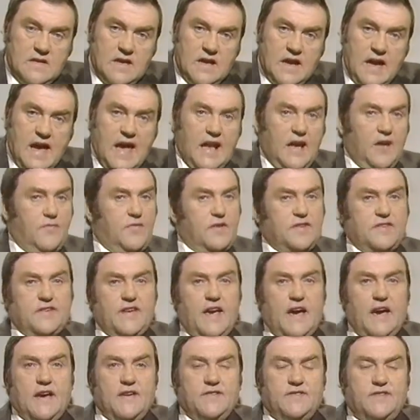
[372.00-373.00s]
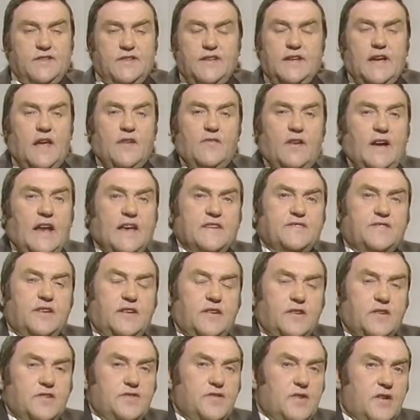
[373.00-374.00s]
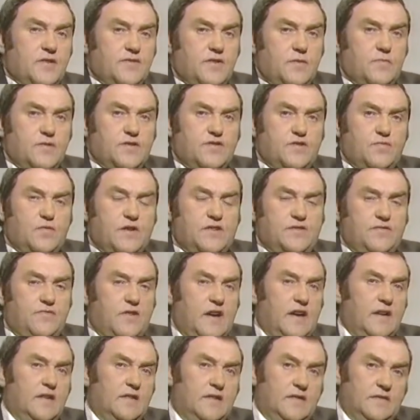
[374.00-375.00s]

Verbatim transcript: Hell of a size. She didn't have elastic in her drawers. It was swish rail.